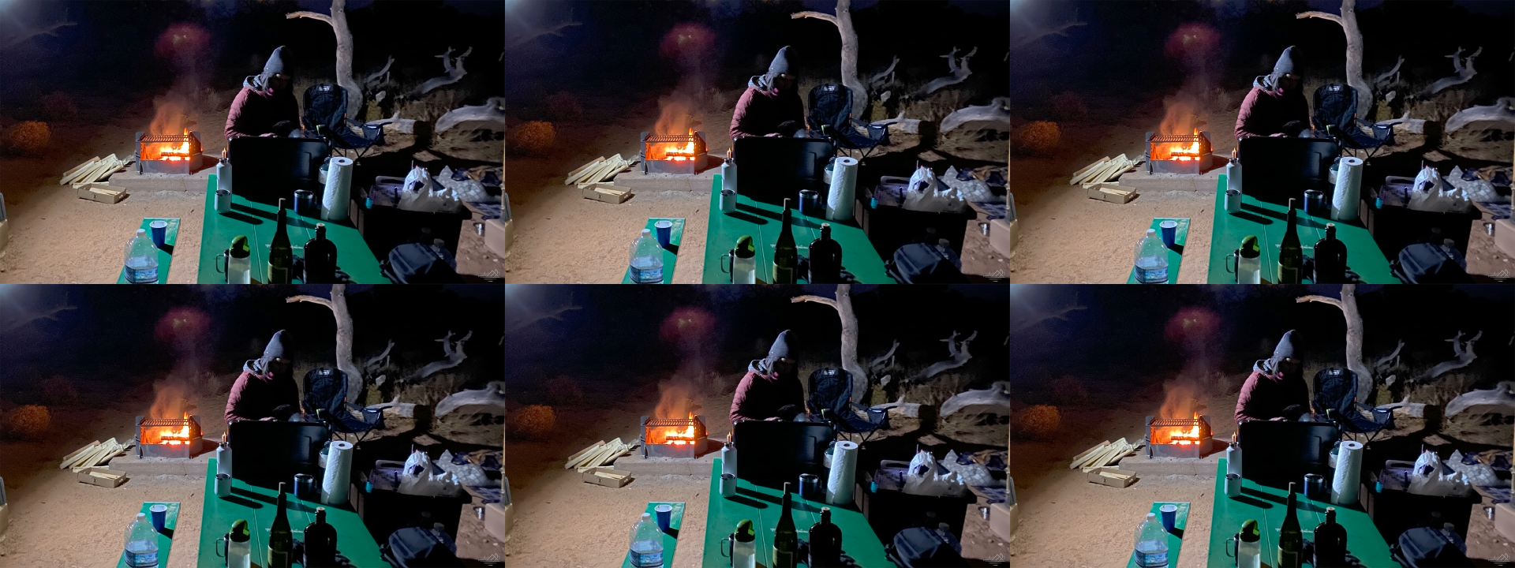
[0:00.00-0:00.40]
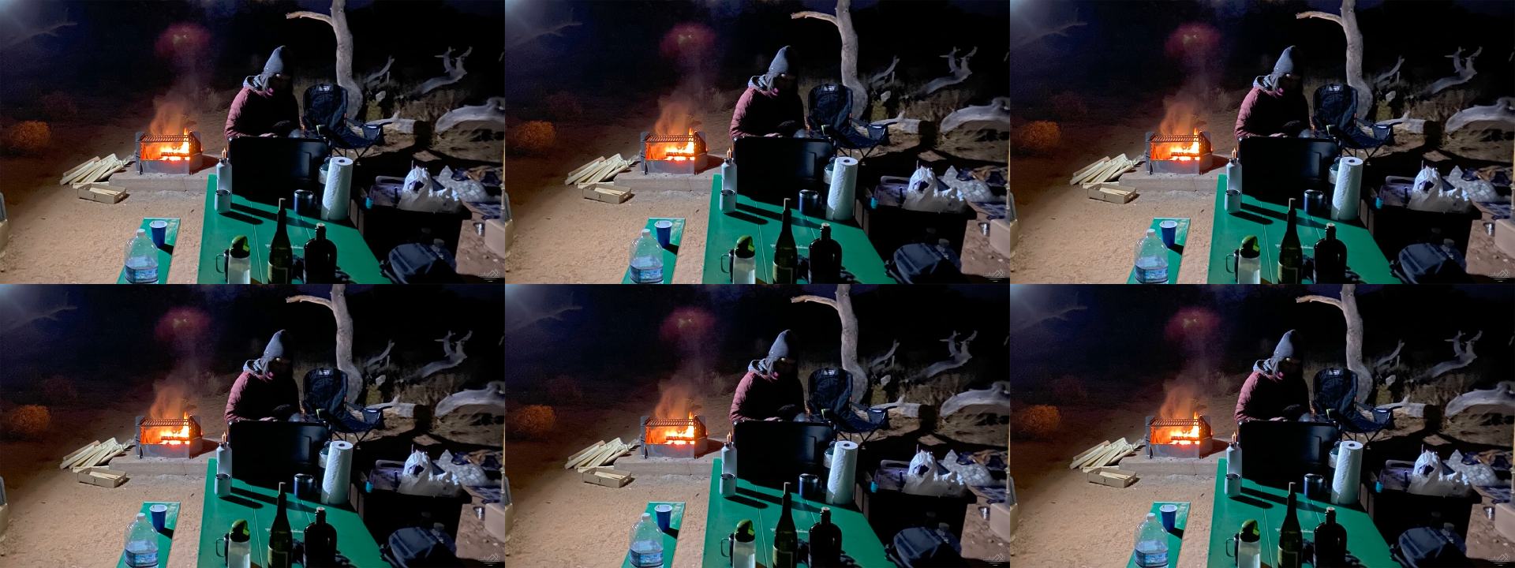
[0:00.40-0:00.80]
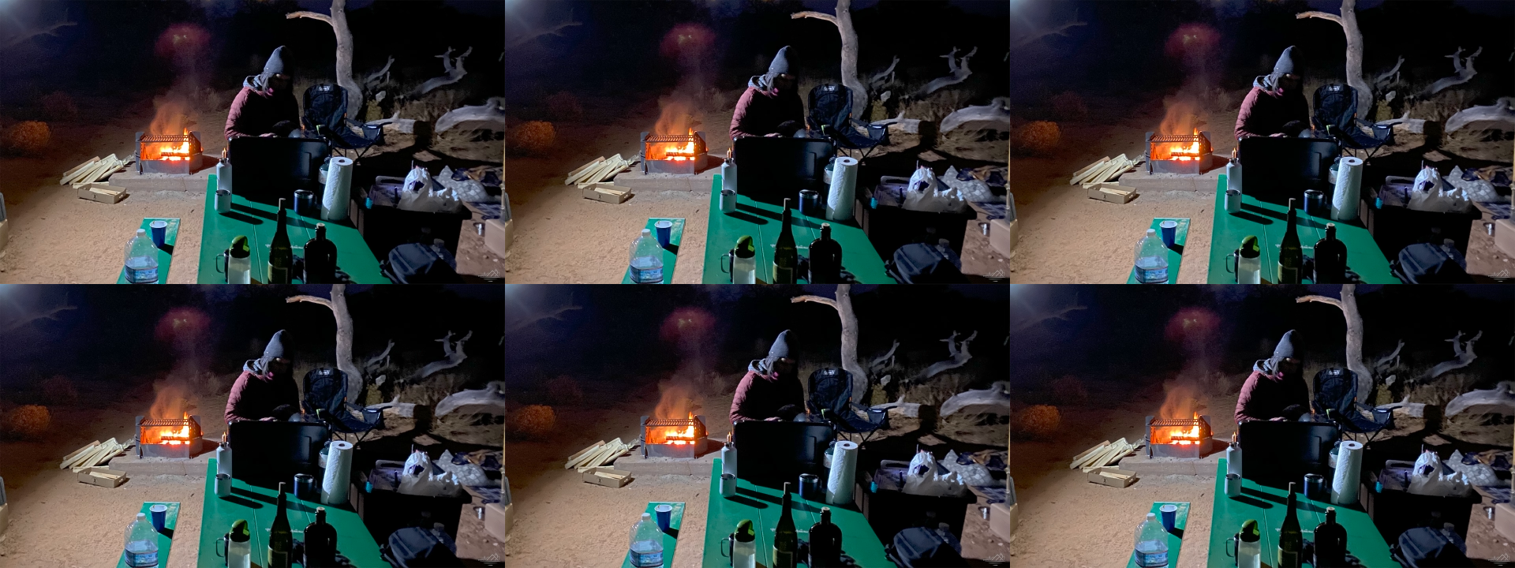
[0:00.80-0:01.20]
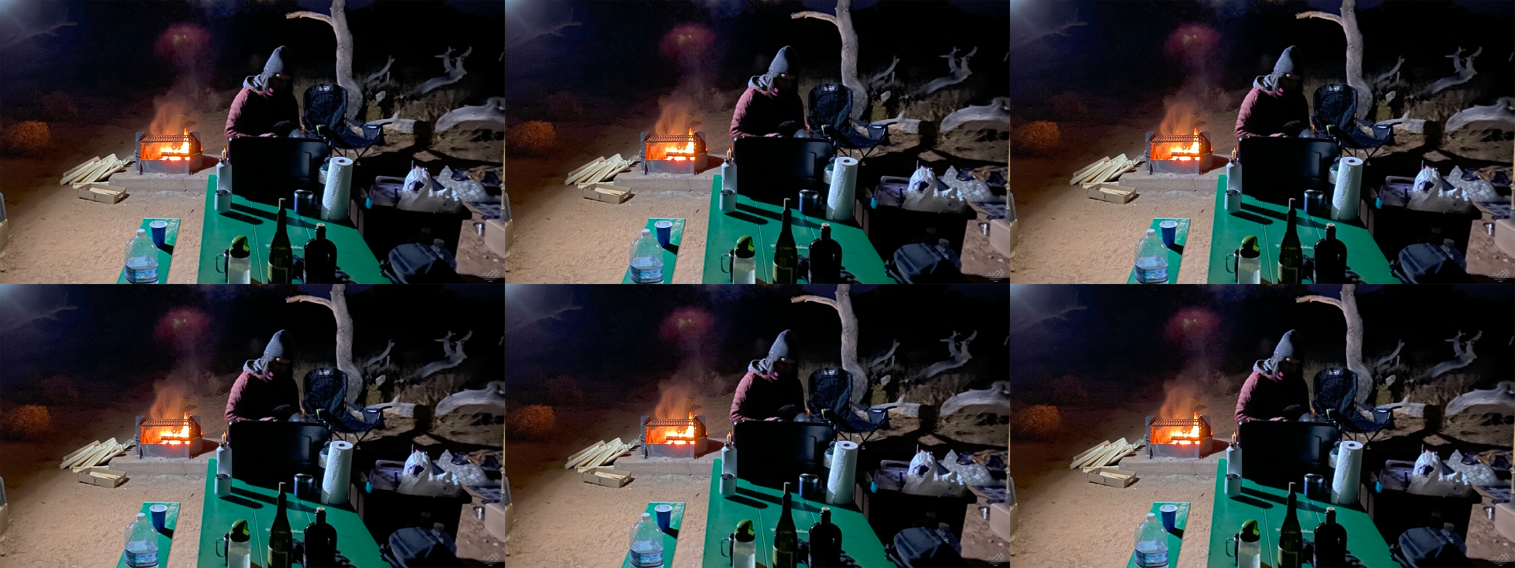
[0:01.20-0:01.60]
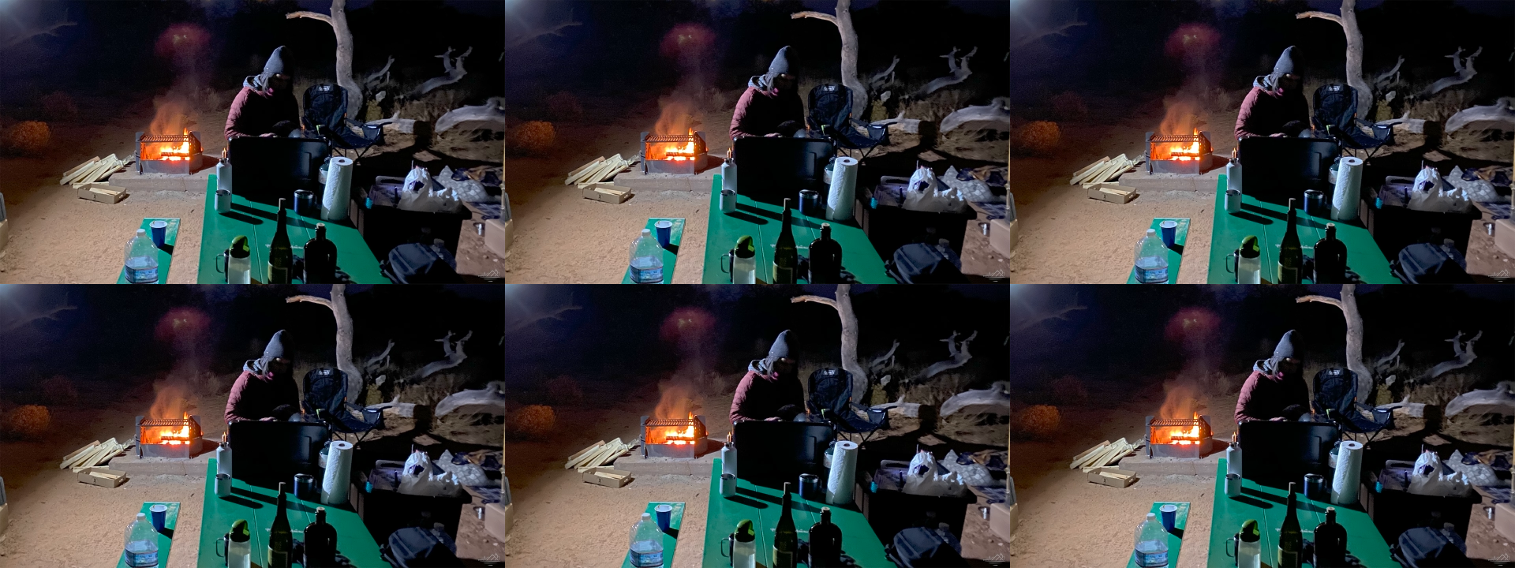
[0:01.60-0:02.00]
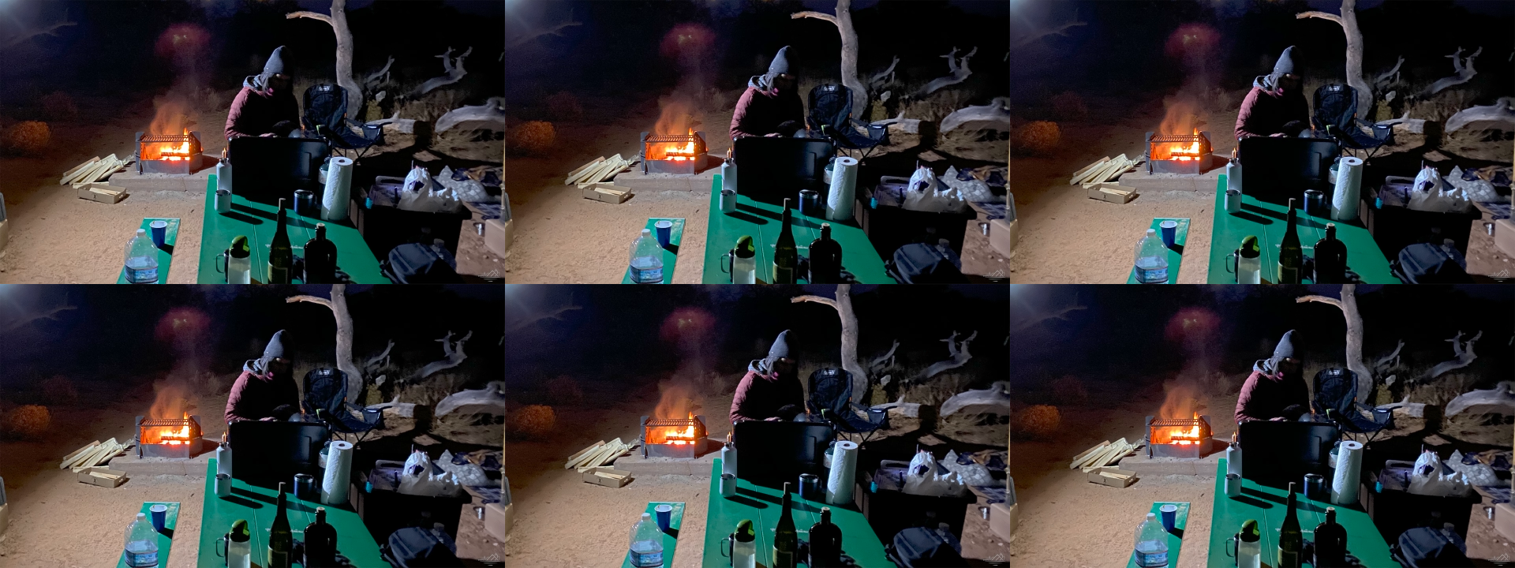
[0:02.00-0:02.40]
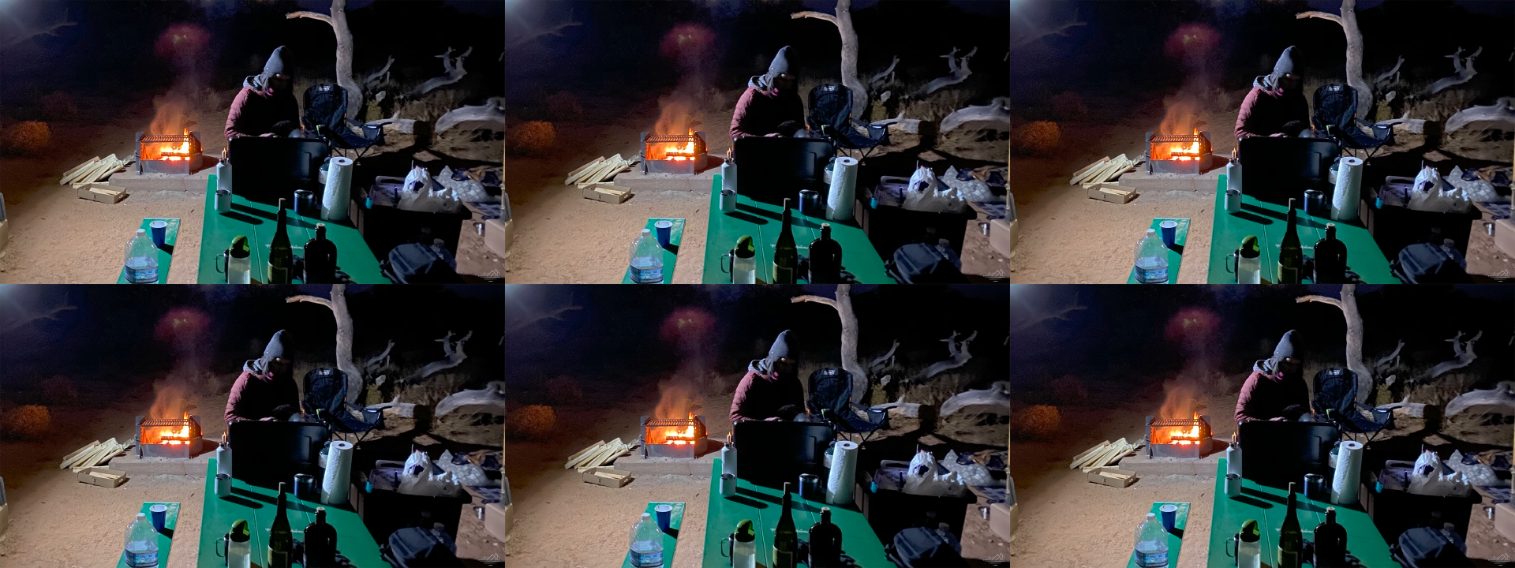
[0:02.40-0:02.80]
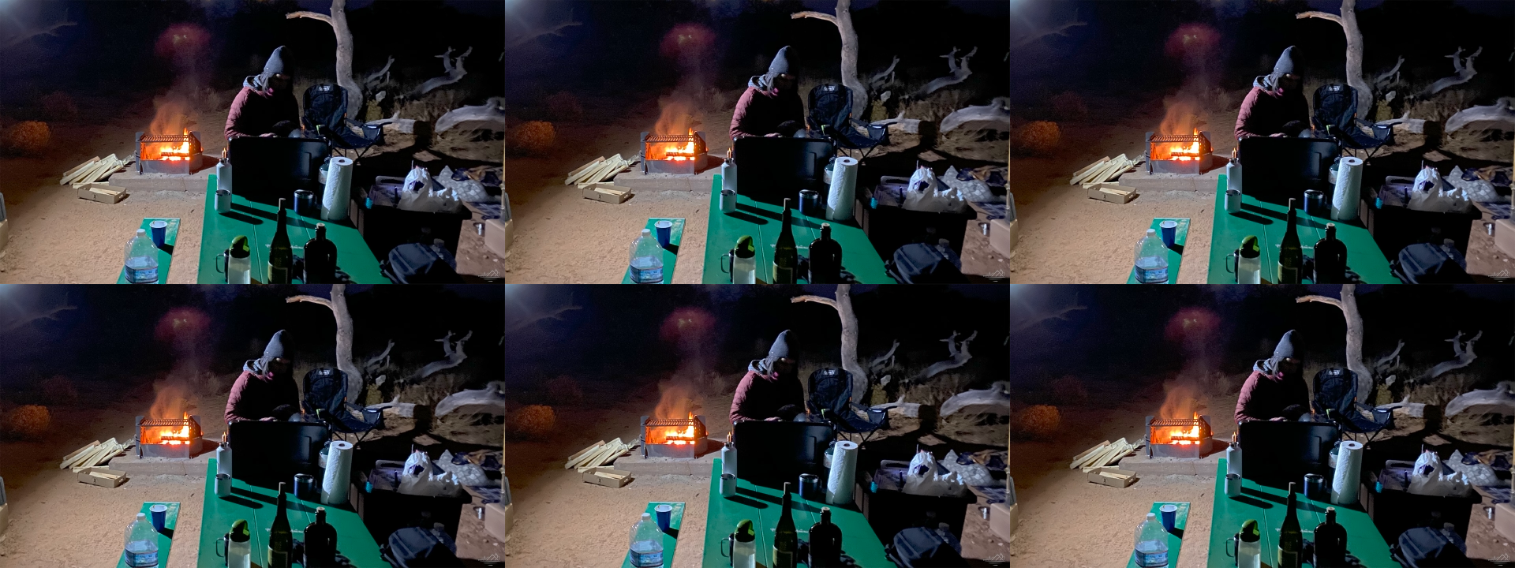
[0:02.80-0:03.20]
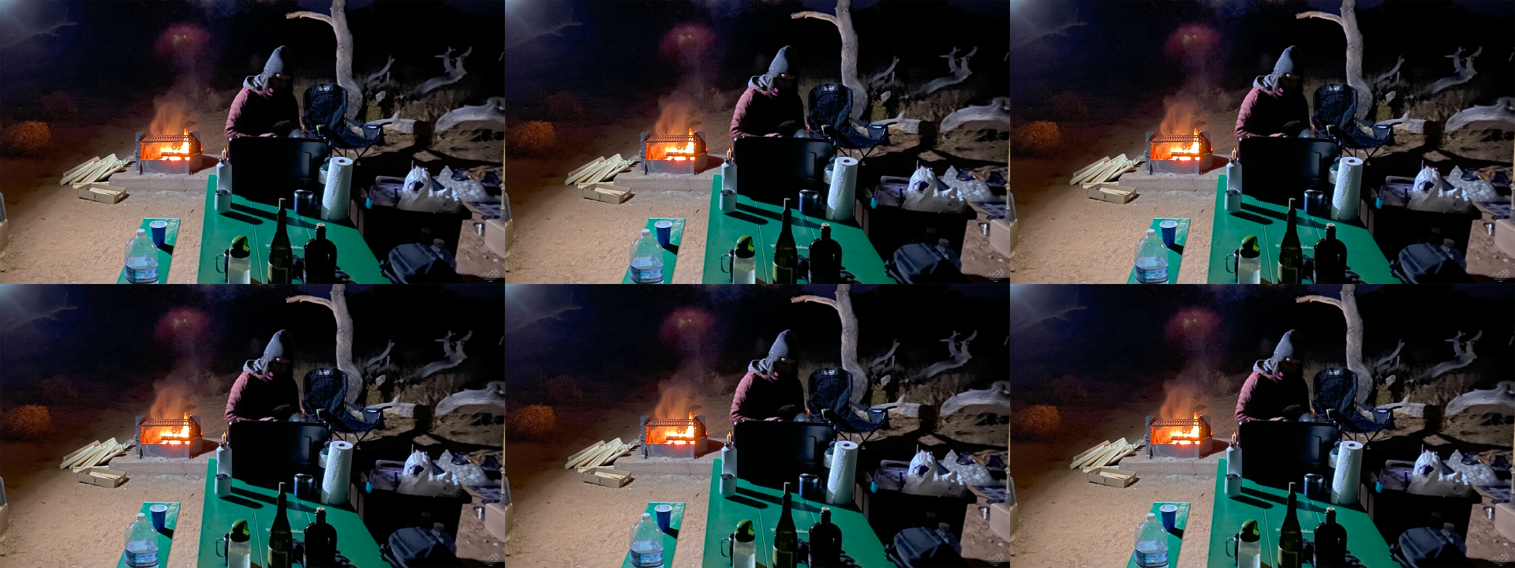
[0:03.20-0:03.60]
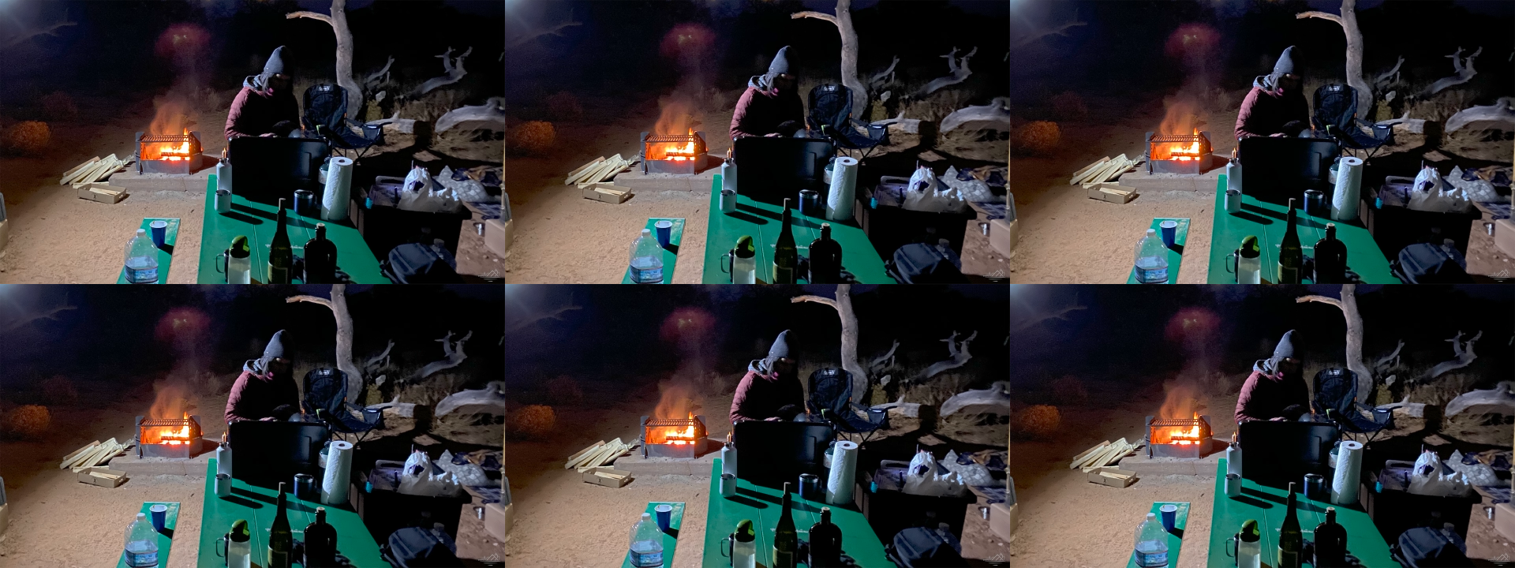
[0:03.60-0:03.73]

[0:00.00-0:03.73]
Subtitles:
(no speaker visible)